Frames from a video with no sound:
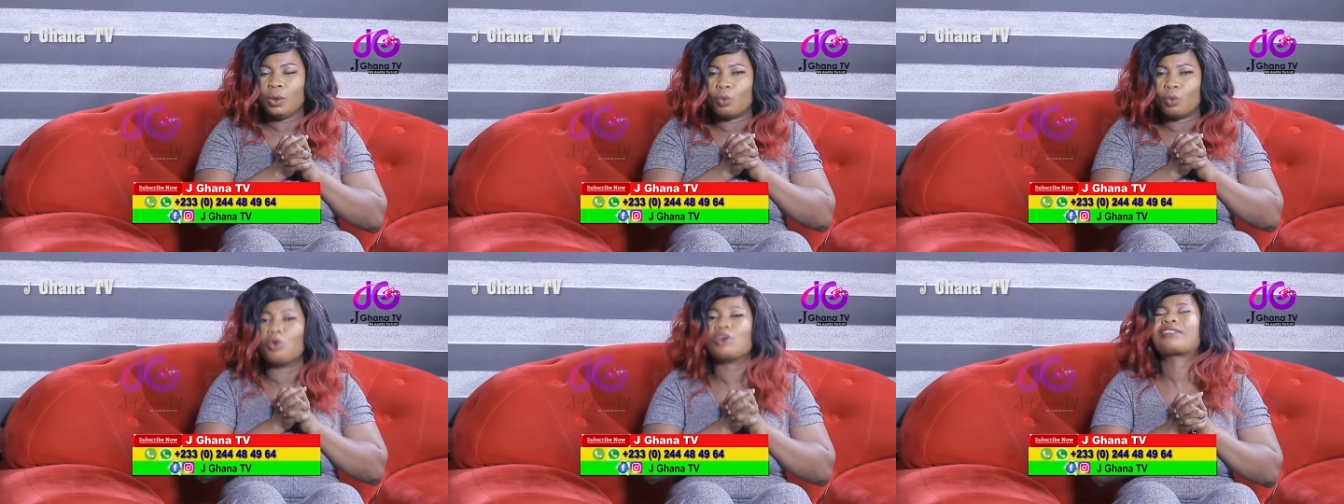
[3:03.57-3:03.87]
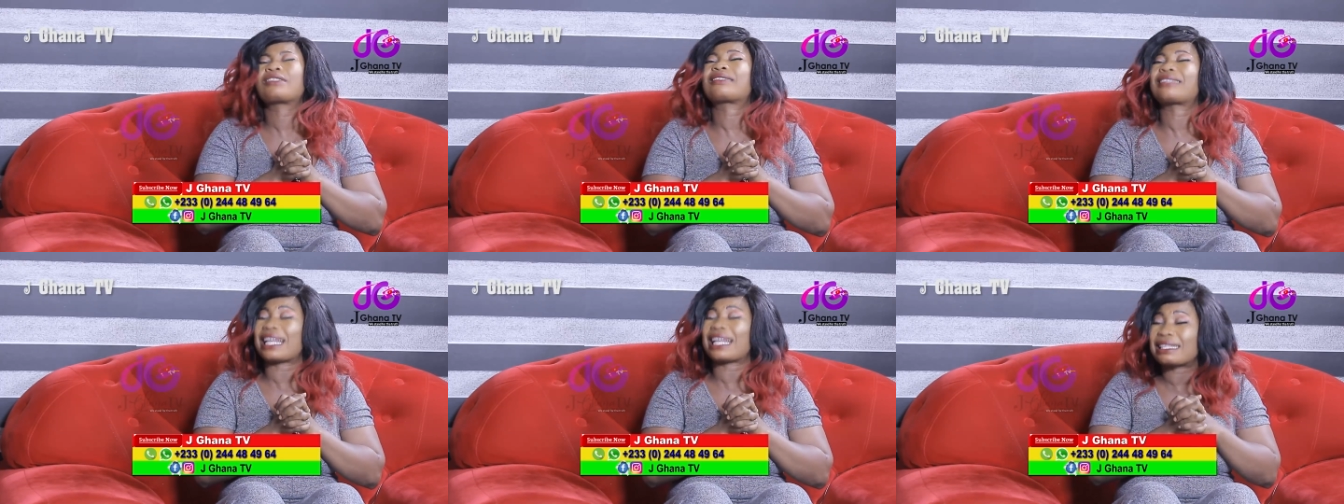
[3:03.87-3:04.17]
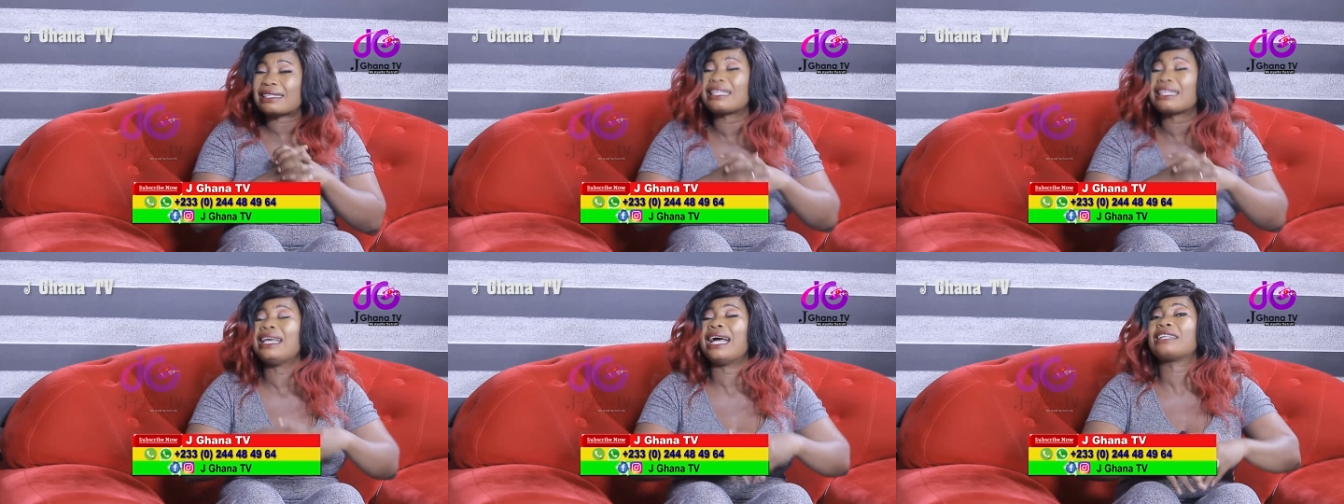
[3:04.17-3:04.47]
Was
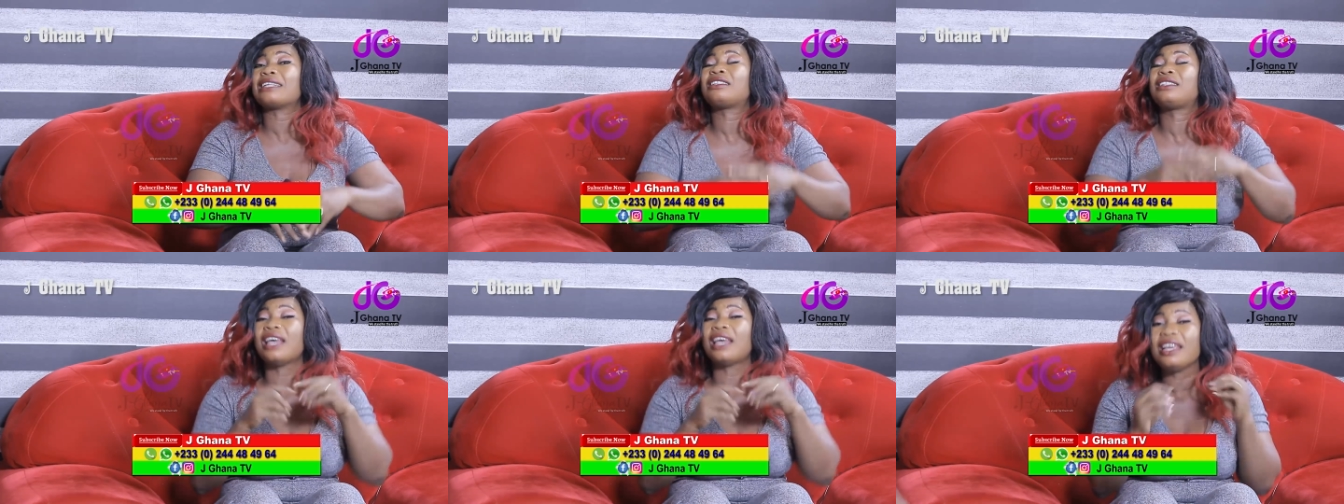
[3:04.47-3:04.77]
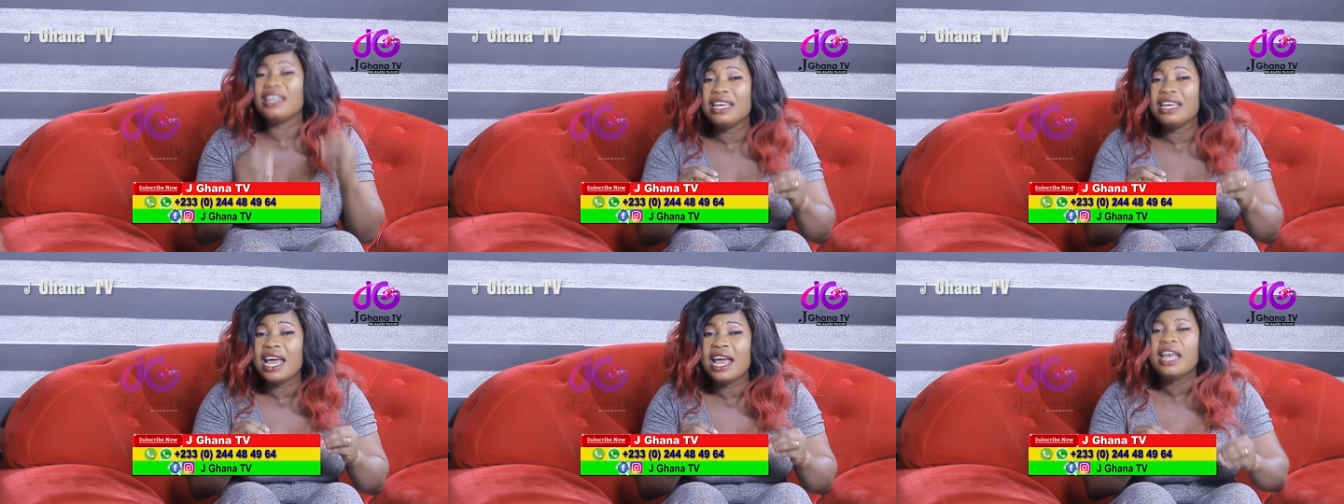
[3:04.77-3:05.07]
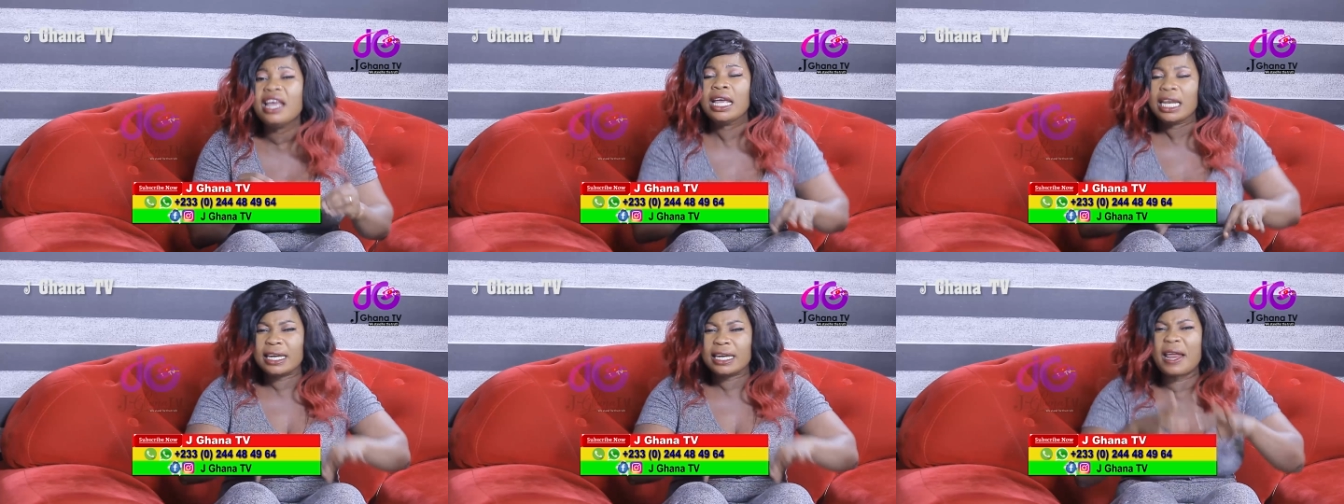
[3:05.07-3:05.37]
starty yache ye
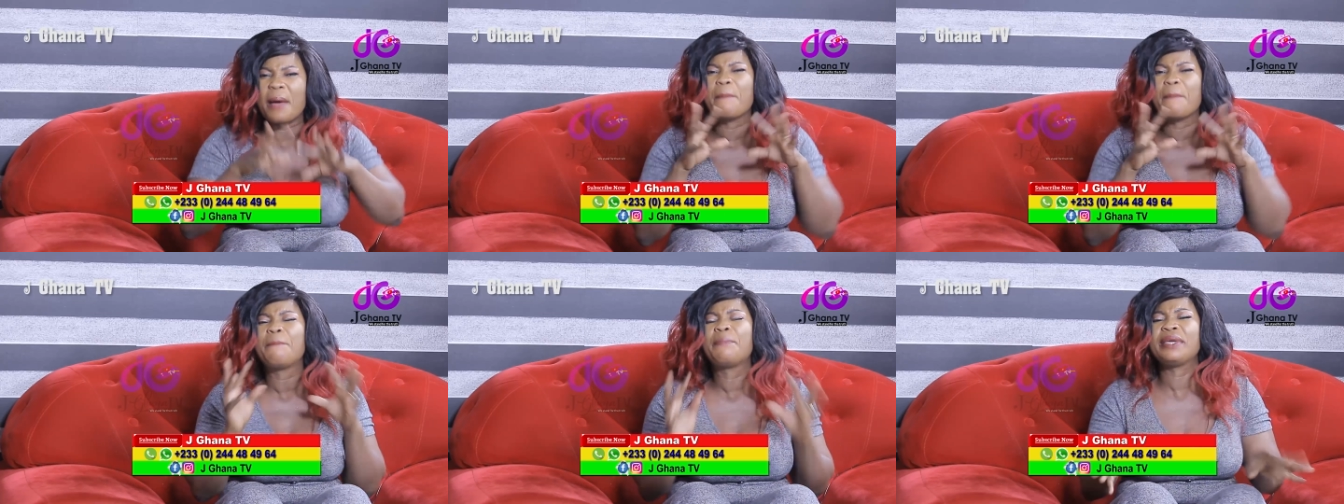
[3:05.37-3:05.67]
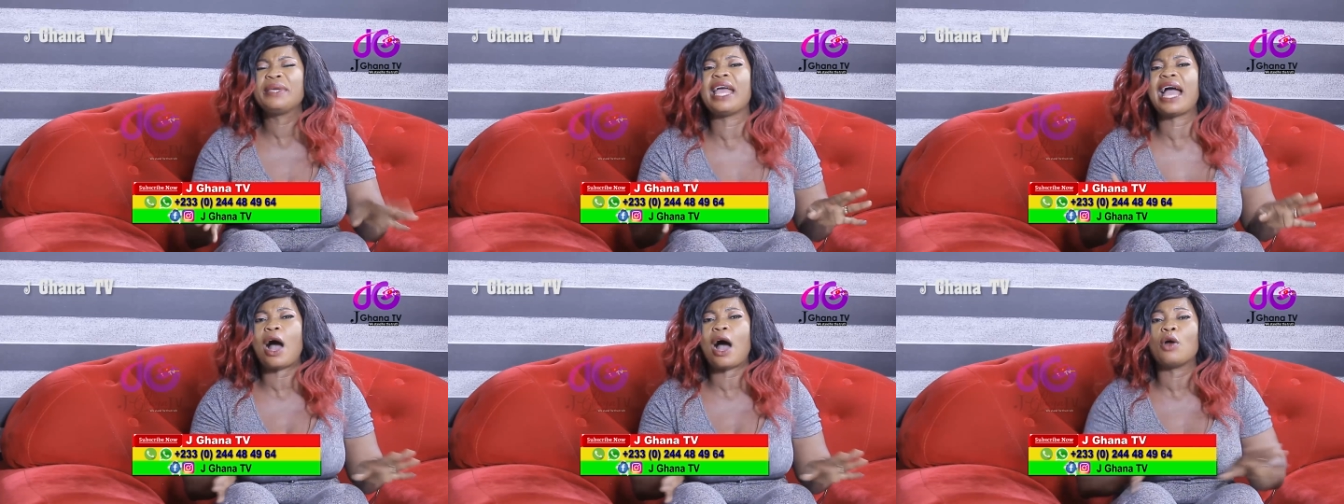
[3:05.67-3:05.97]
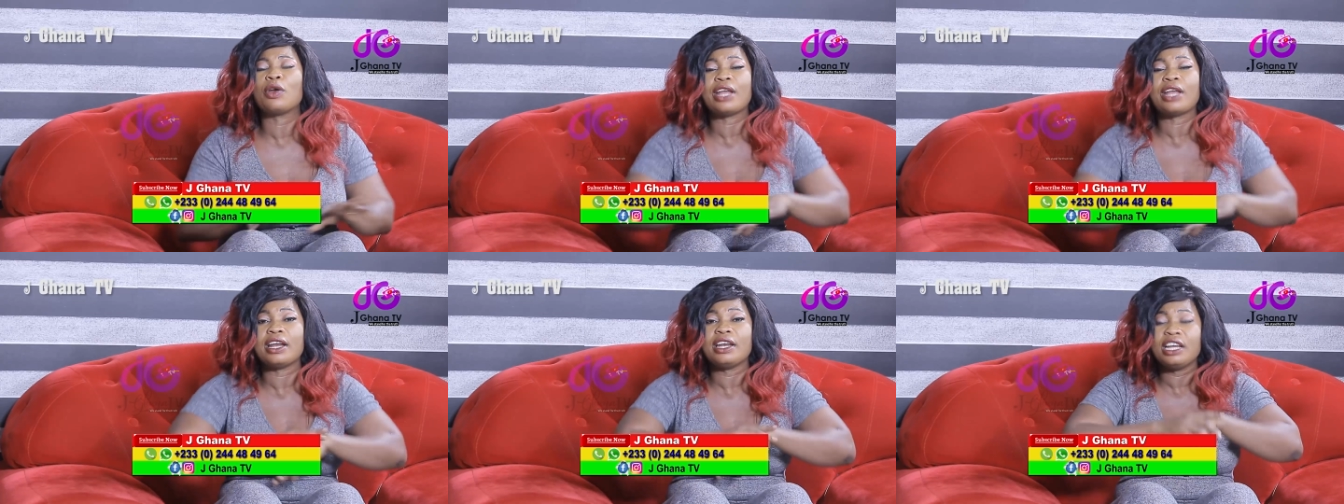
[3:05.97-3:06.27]
de be
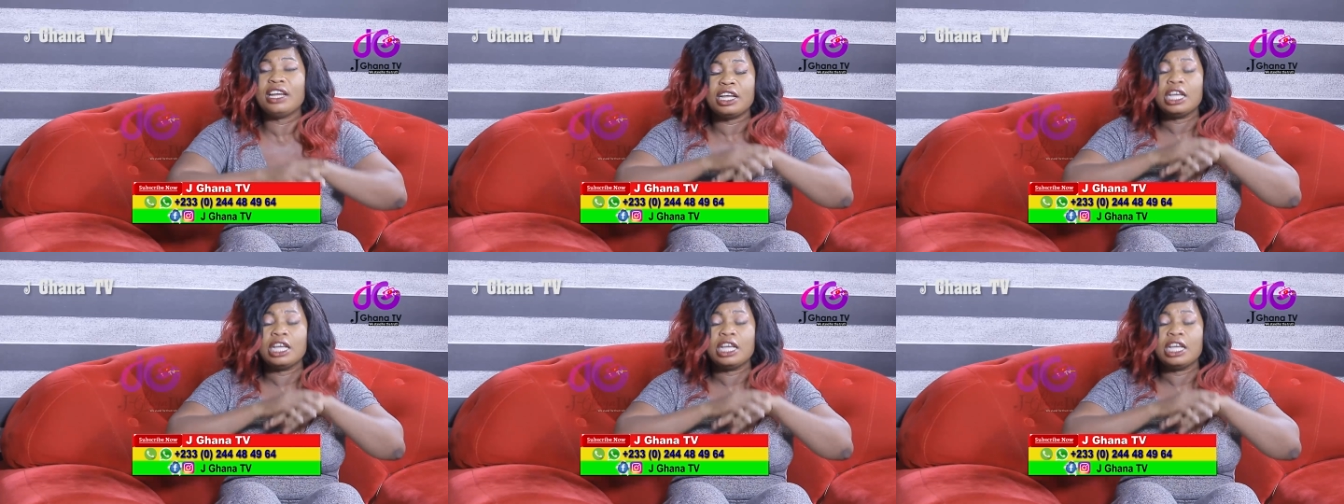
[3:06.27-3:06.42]
on the